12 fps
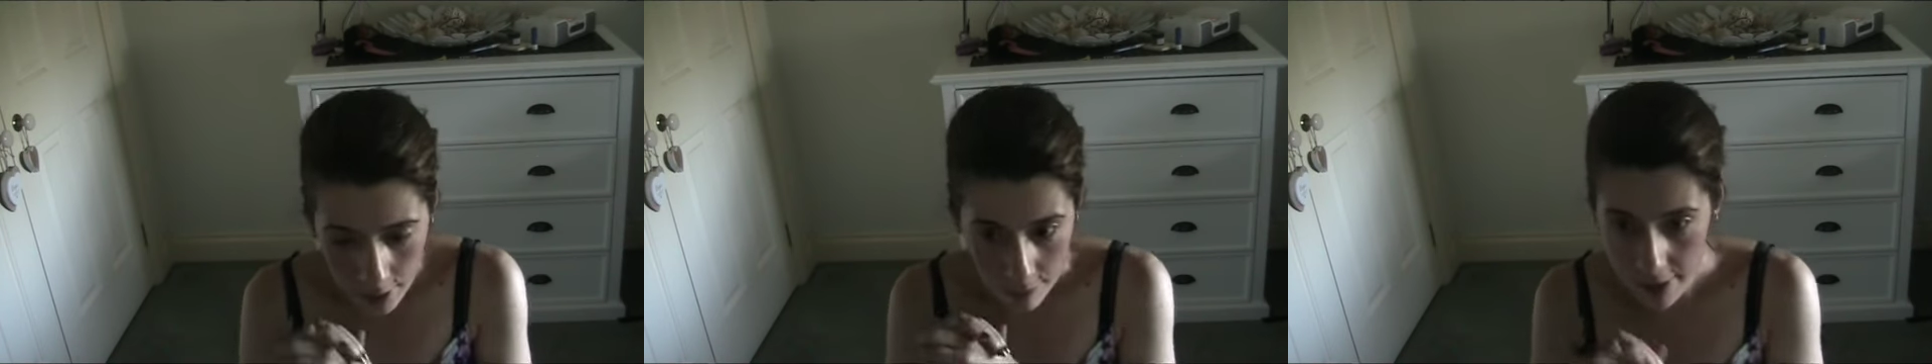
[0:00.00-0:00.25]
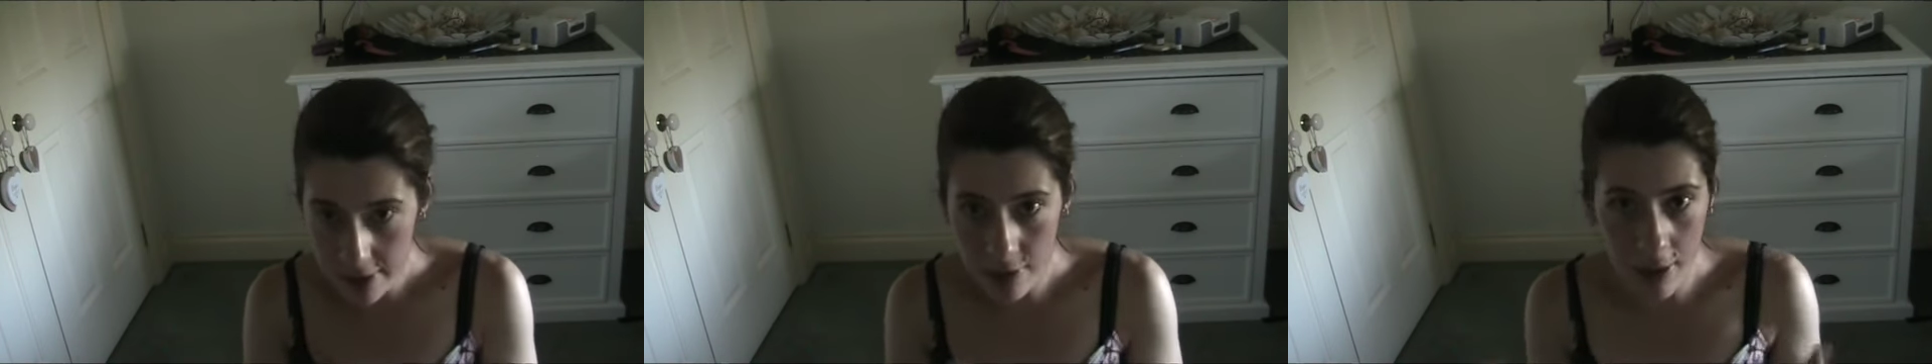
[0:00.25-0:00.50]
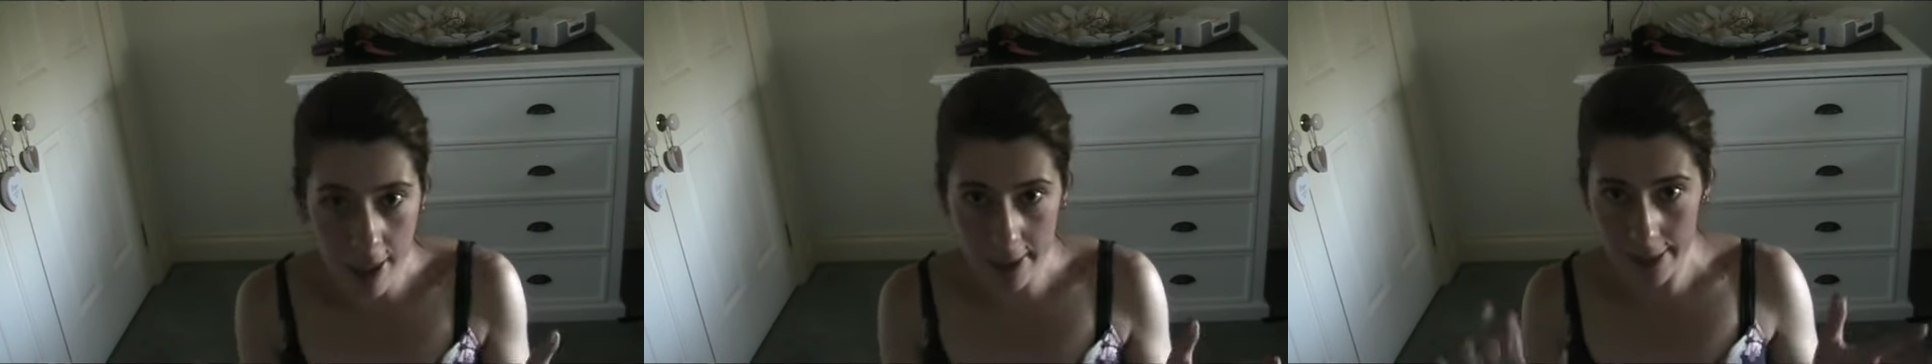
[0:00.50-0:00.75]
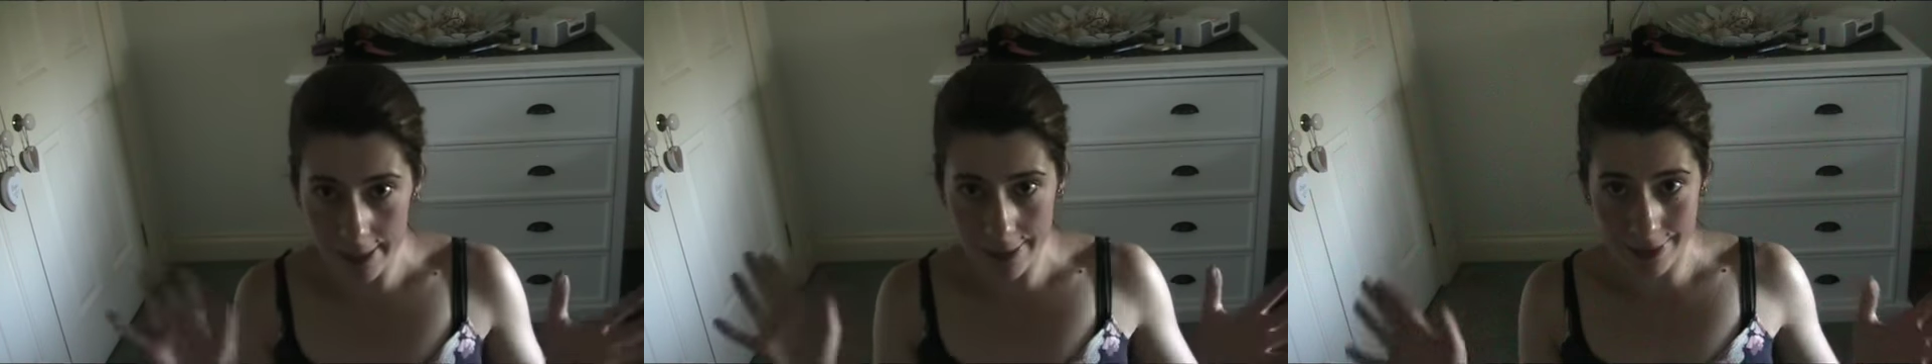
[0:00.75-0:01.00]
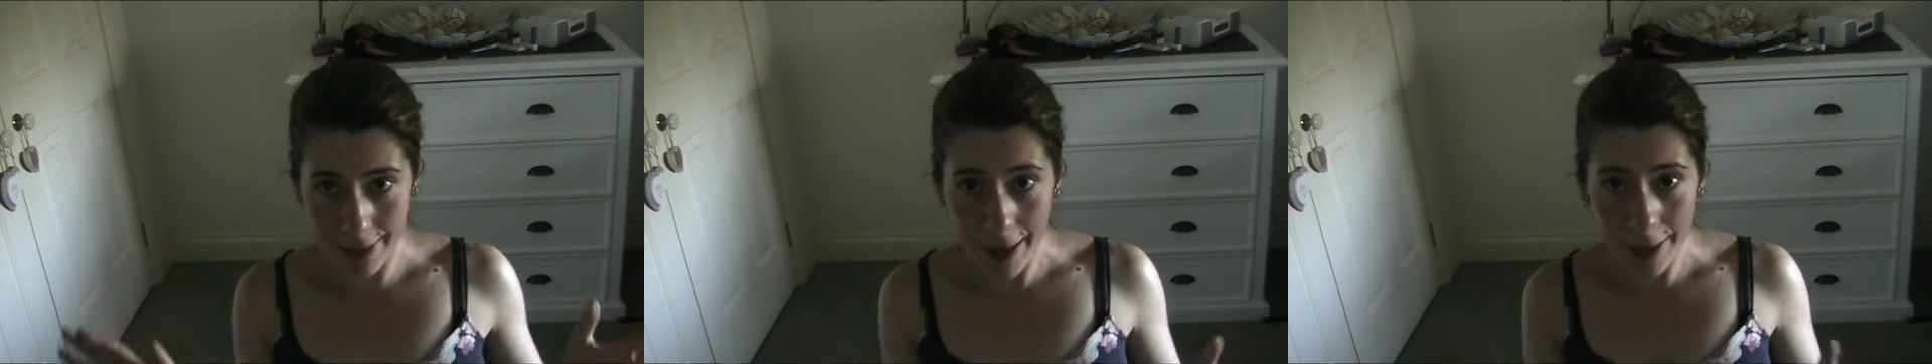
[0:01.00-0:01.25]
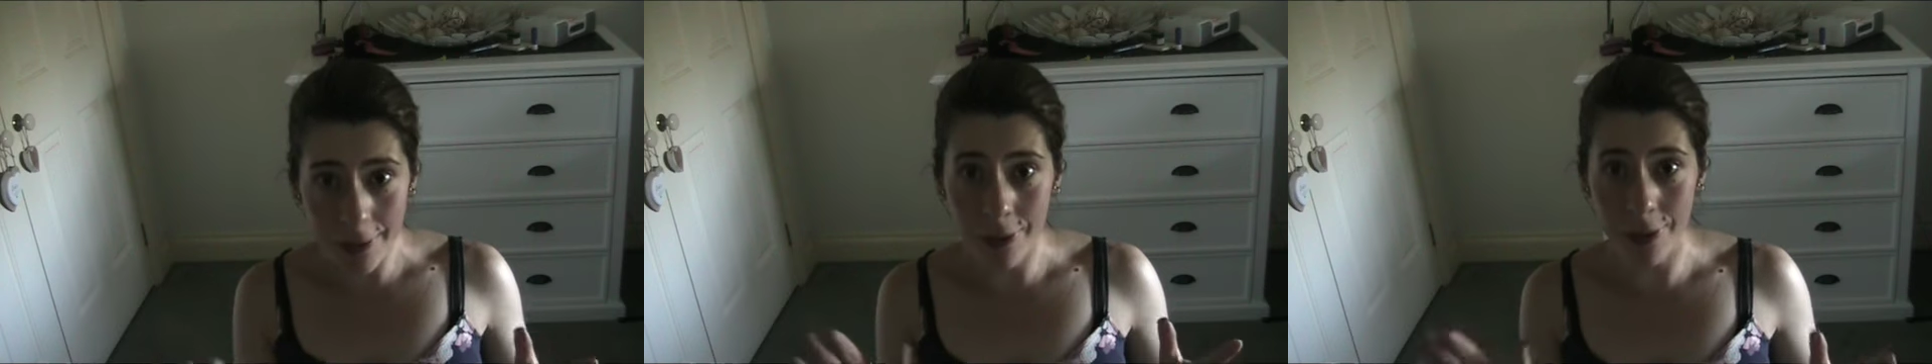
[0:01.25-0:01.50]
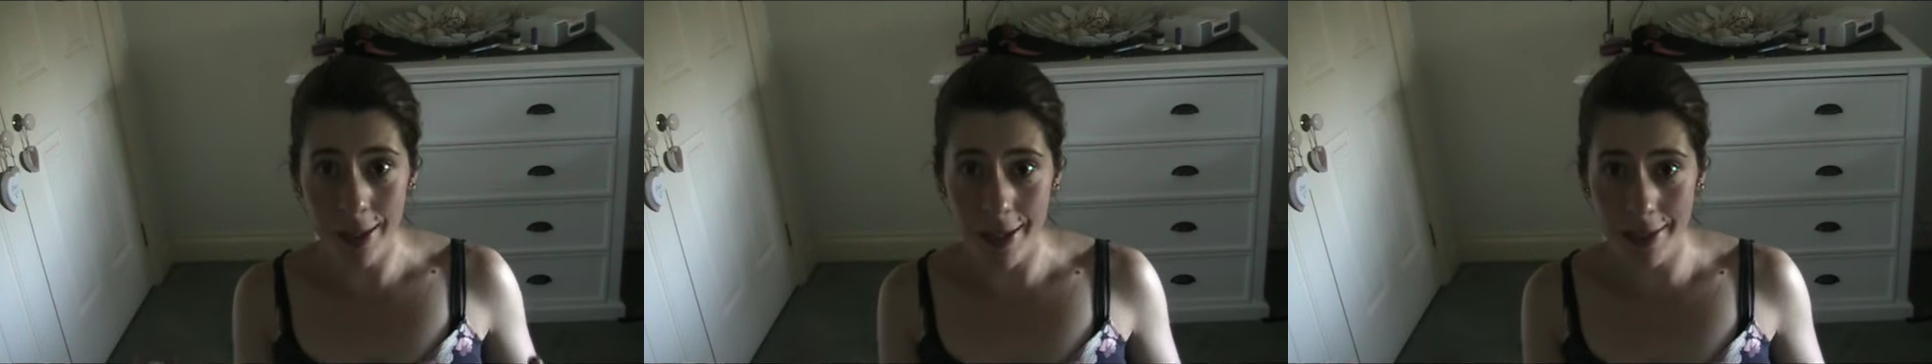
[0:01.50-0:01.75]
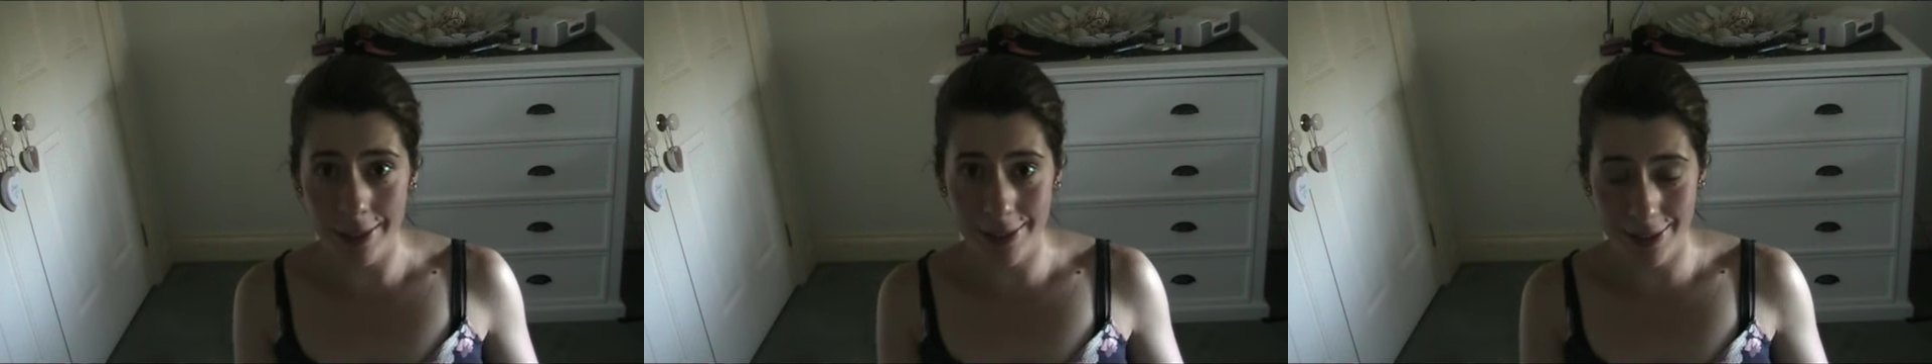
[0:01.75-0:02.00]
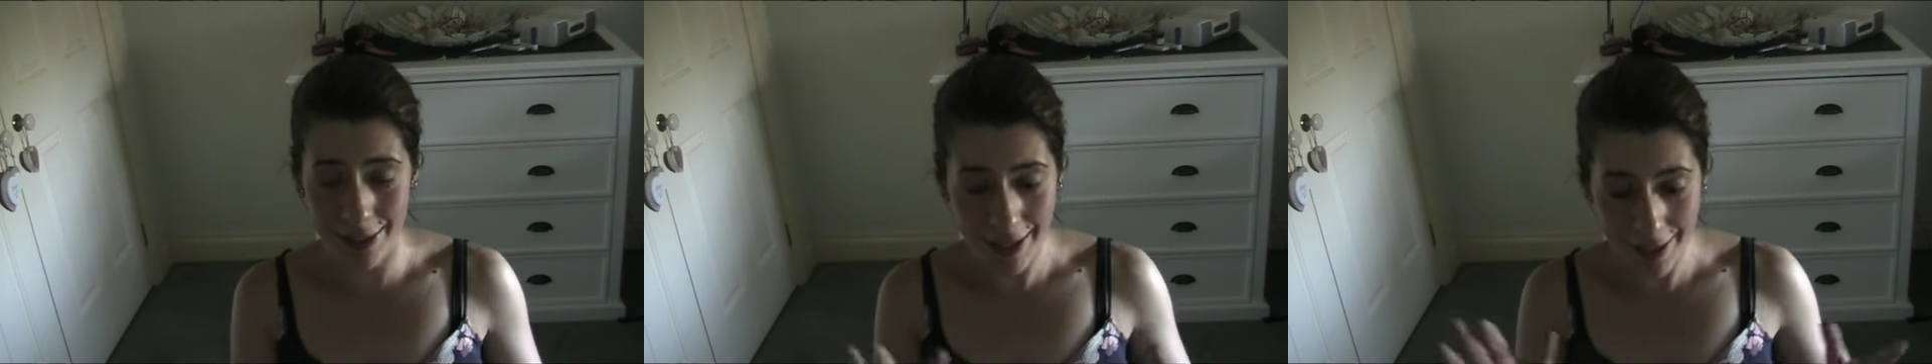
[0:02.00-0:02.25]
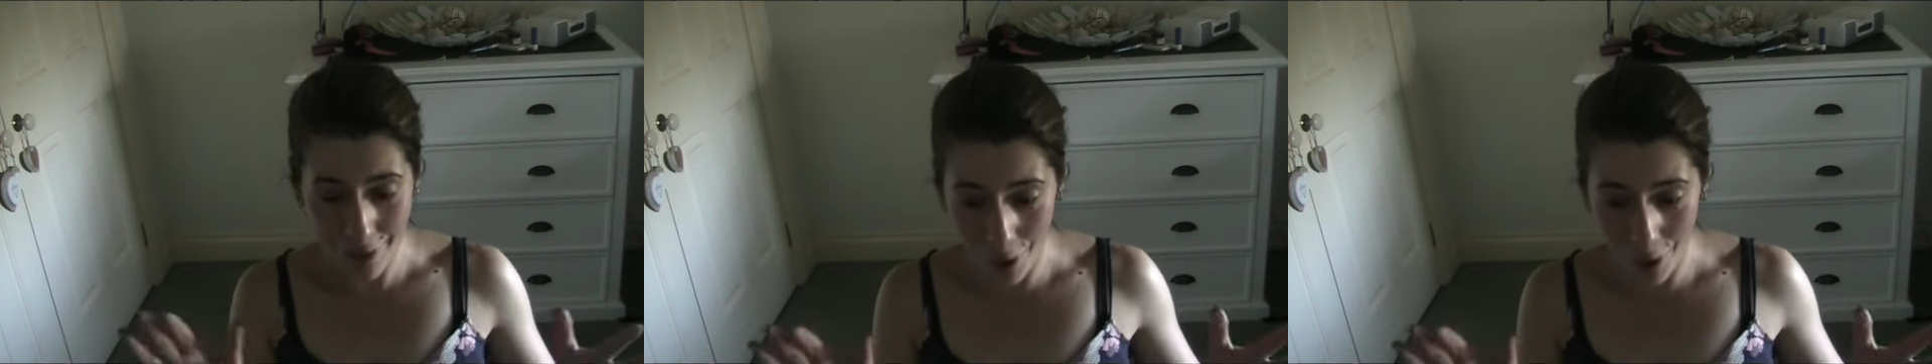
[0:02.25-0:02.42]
There's like a ton of things that